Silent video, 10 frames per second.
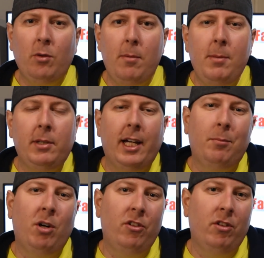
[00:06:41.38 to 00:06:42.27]
people
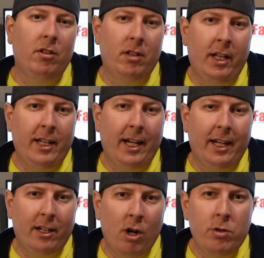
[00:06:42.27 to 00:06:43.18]
get they
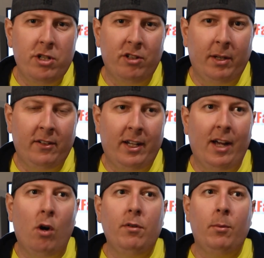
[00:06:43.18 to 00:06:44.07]
get coaches, because they
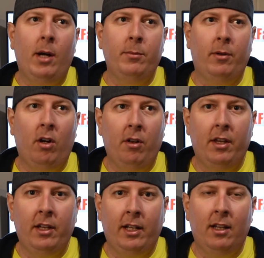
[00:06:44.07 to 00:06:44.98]
get overwhelmed with all
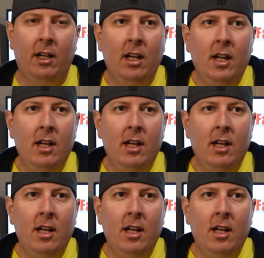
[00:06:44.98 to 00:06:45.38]
the